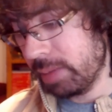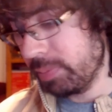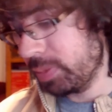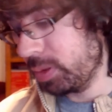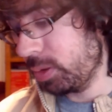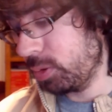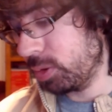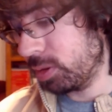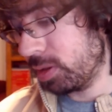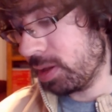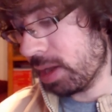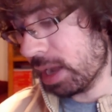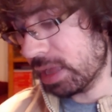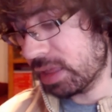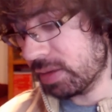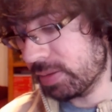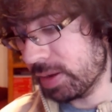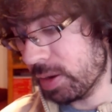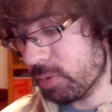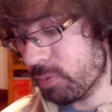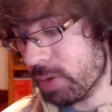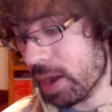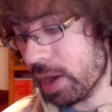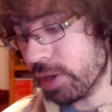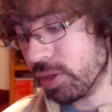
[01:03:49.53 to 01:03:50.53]
but those kinds
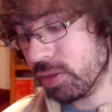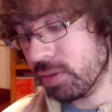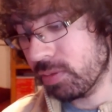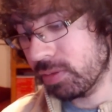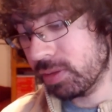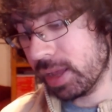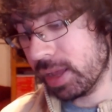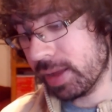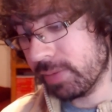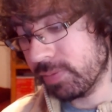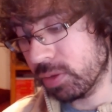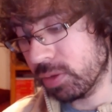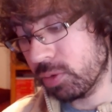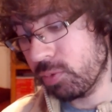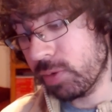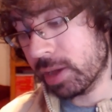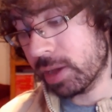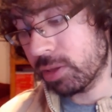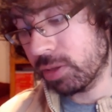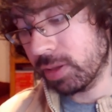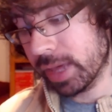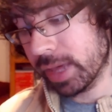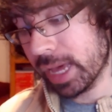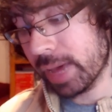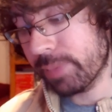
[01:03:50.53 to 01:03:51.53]
of irrational deaths do
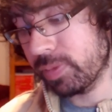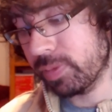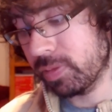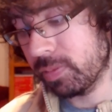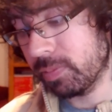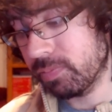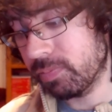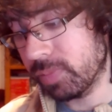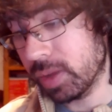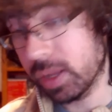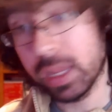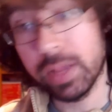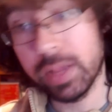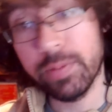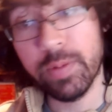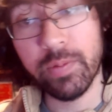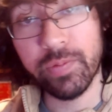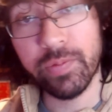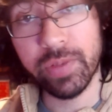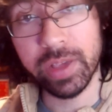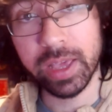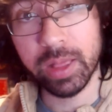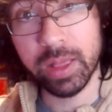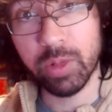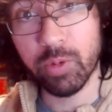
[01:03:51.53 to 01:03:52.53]
actually happen, and even
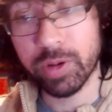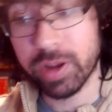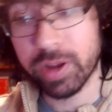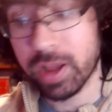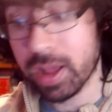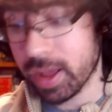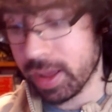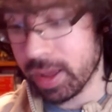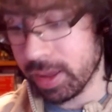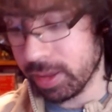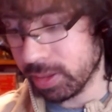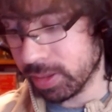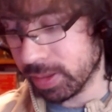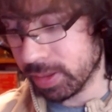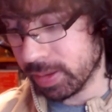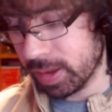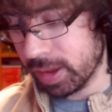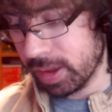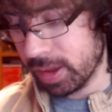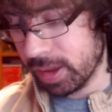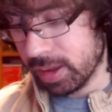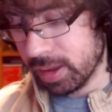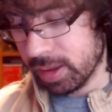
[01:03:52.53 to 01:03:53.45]
if the killer dies,